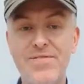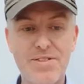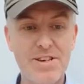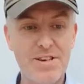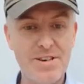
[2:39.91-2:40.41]

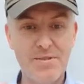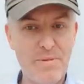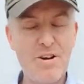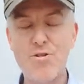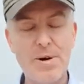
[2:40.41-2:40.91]
the
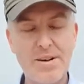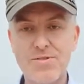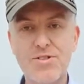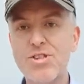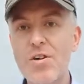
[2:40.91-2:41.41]
burial mounds
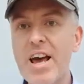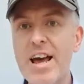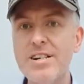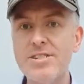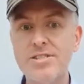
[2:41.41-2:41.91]
of
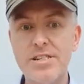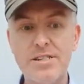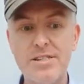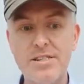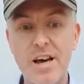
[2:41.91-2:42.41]
Stonehenge,
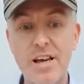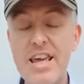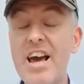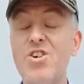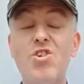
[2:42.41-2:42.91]
and yeah,